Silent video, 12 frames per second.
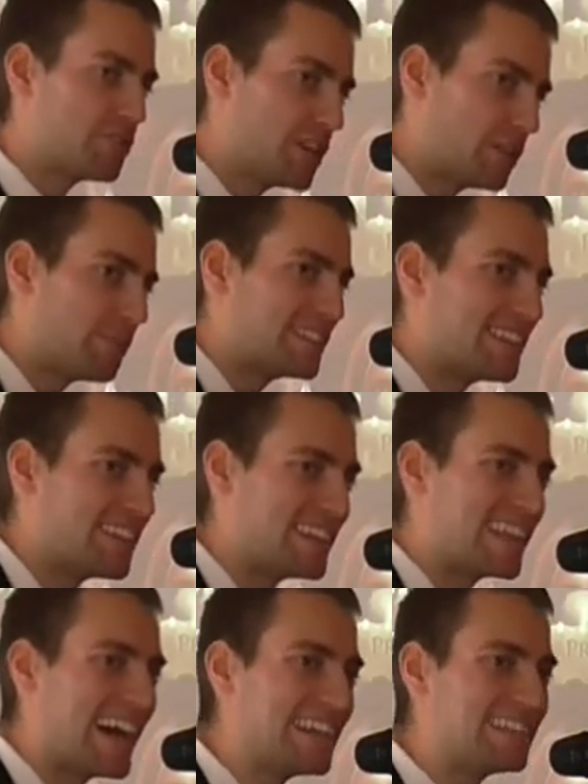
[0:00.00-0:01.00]
You see, it was
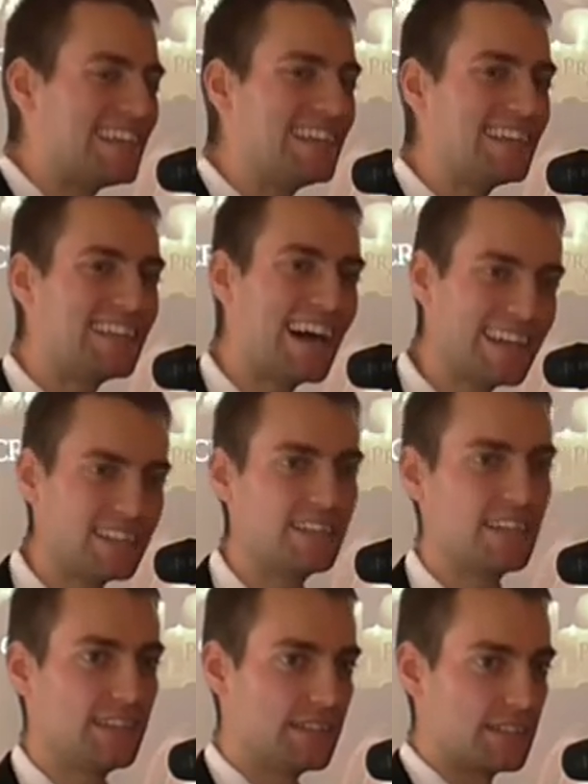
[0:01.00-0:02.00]
in the
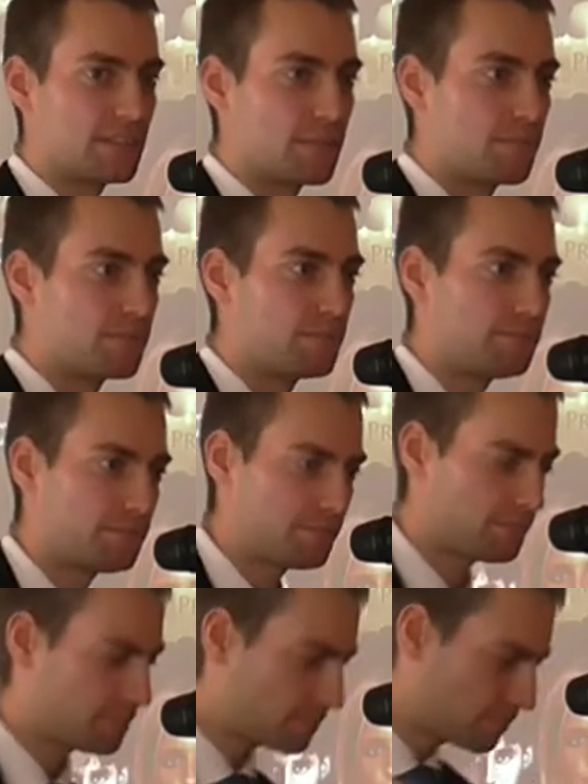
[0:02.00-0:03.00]
1990s
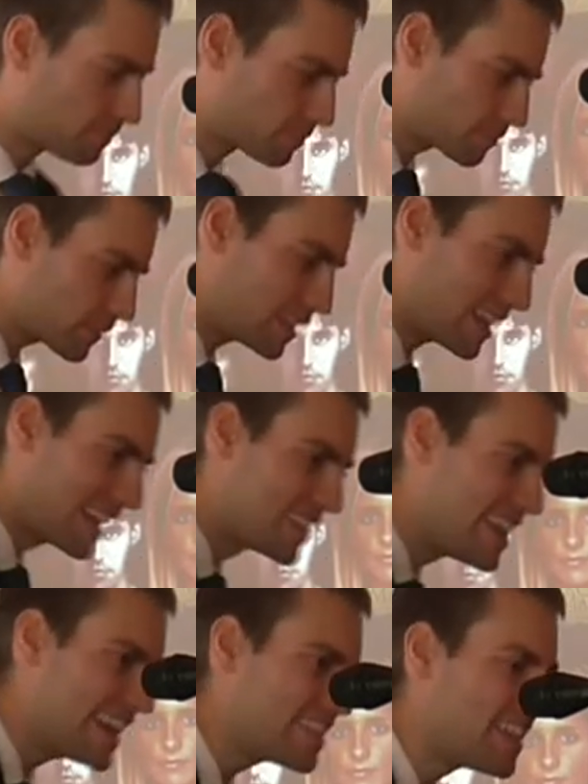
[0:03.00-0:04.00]

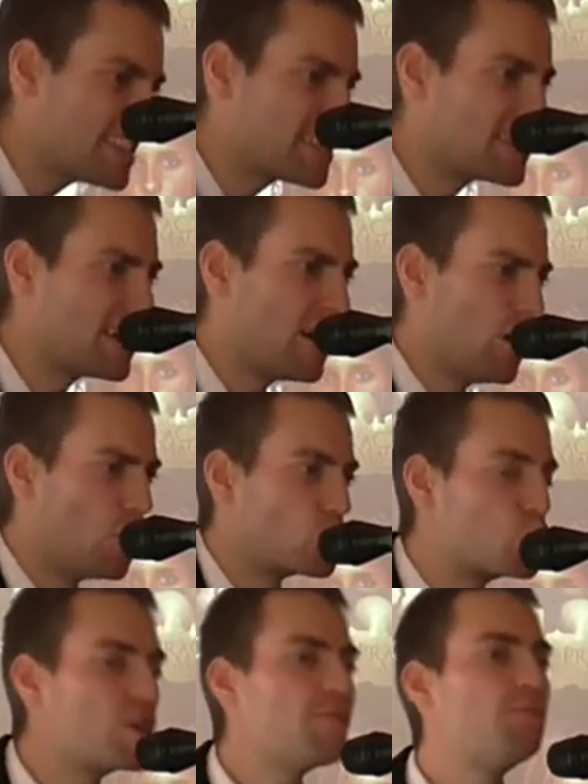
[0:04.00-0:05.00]
that this
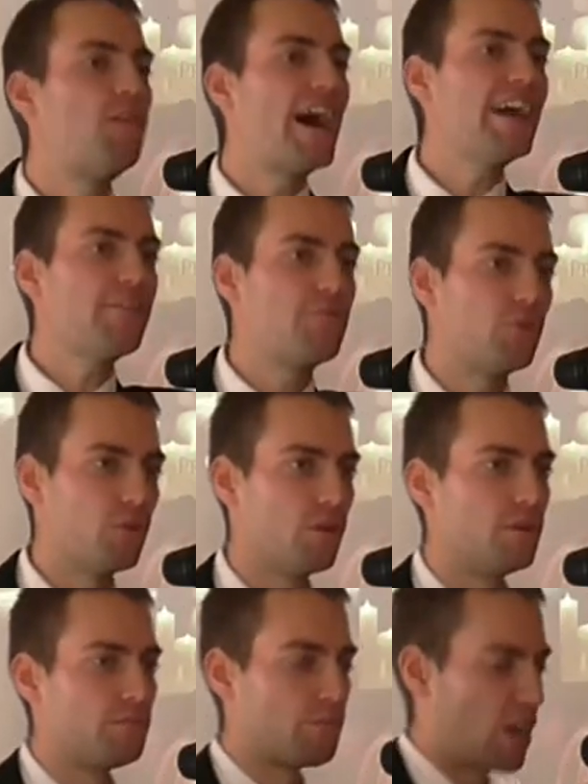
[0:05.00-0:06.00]

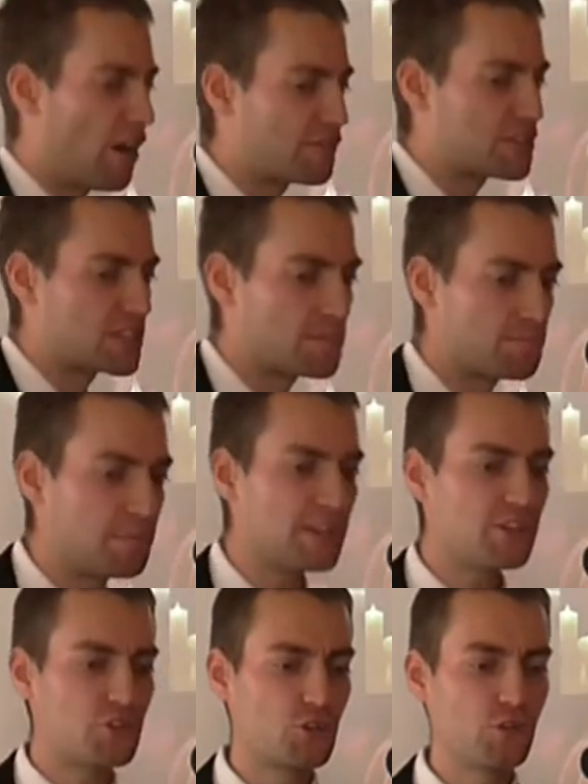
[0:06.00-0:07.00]
revival of
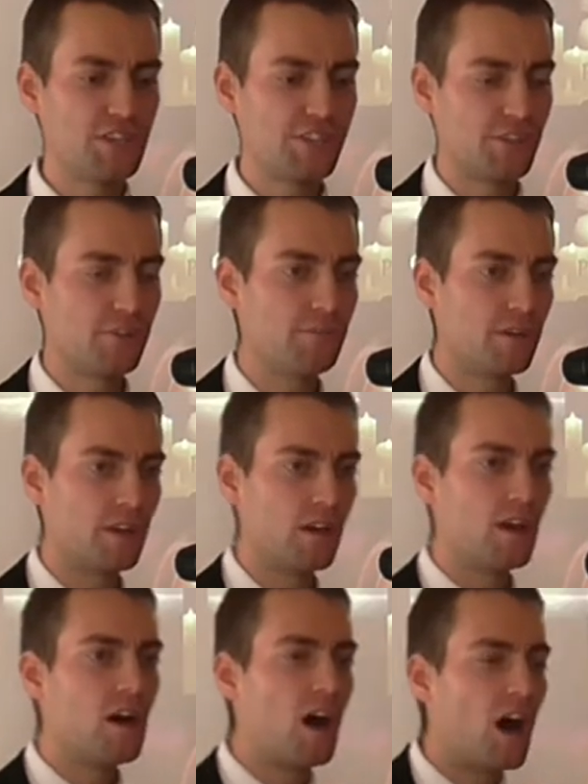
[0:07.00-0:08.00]

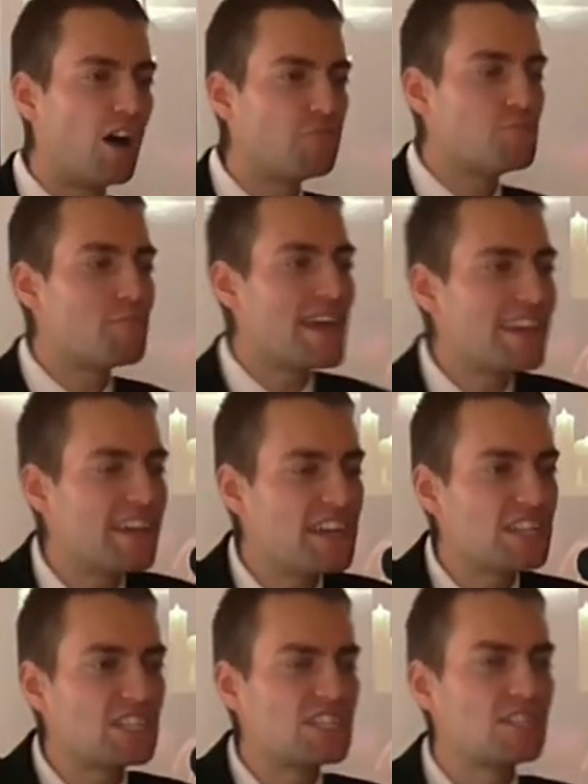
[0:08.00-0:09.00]
spiritualism, of
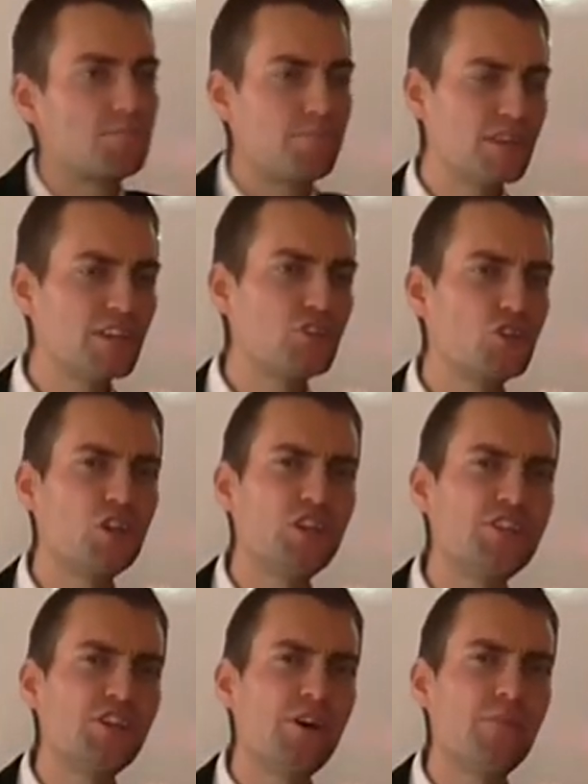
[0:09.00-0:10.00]
making
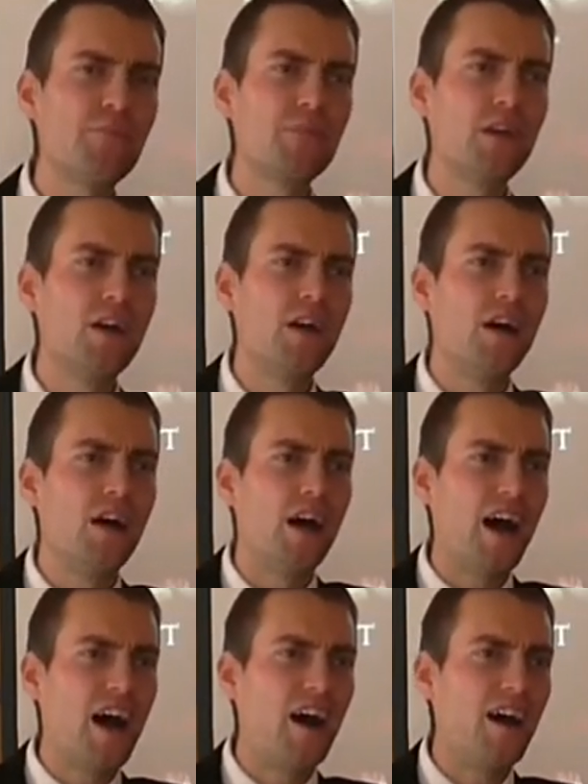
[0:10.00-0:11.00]
spiritualism
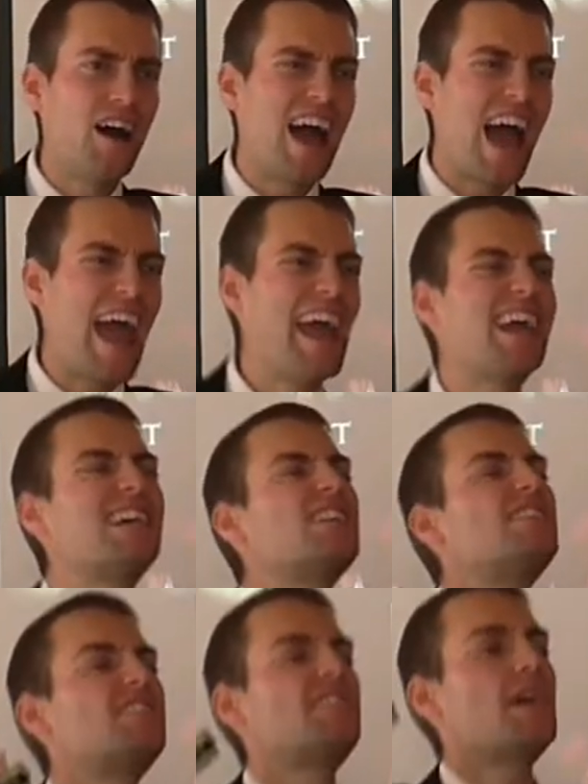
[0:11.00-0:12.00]
uh,
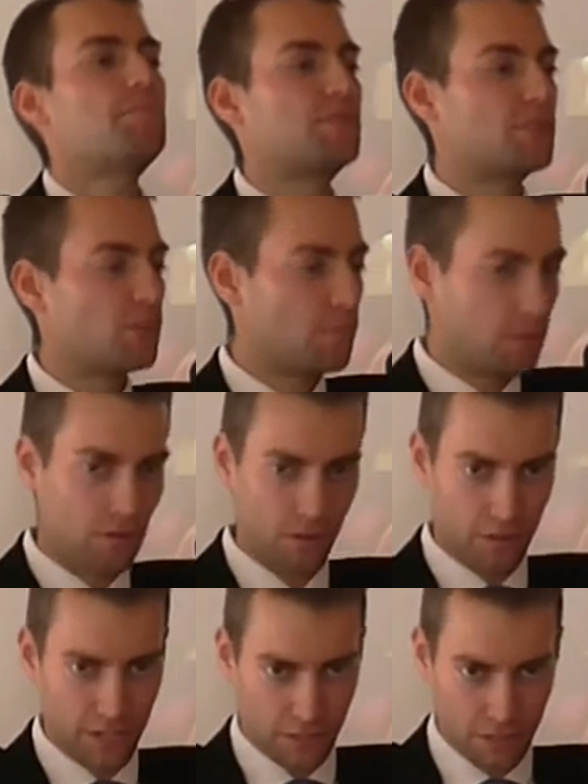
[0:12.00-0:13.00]

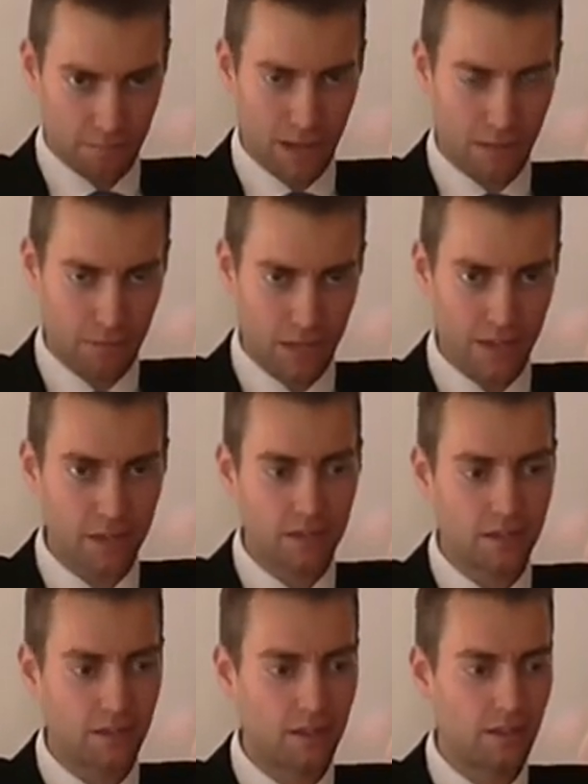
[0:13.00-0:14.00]
acceptable in the
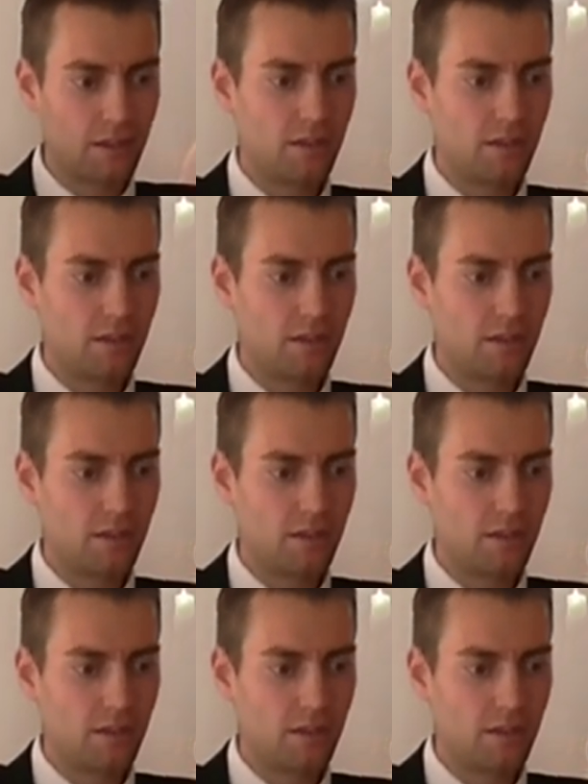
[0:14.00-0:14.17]
public,